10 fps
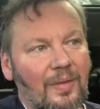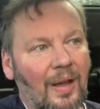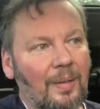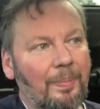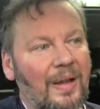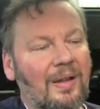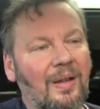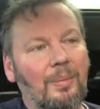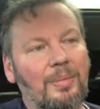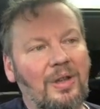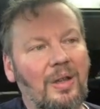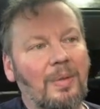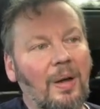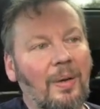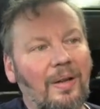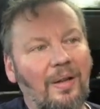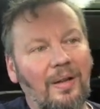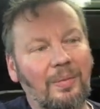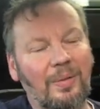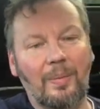I'd picked it up cheap, knowing that
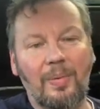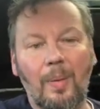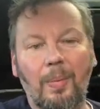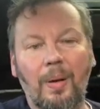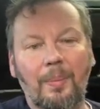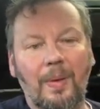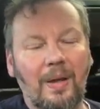this was the problem,